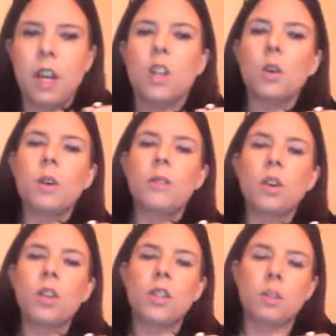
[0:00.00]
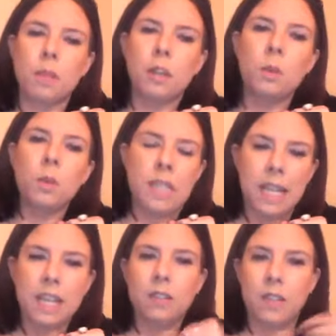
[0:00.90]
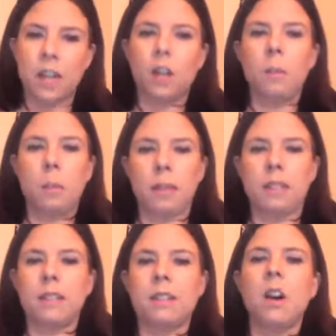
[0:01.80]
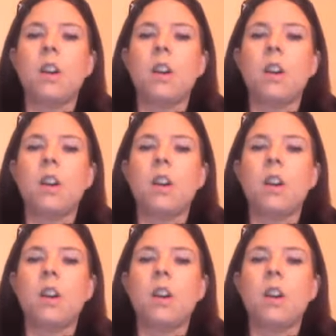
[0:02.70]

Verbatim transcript: So if you're somebody who's thinking of setting up a business,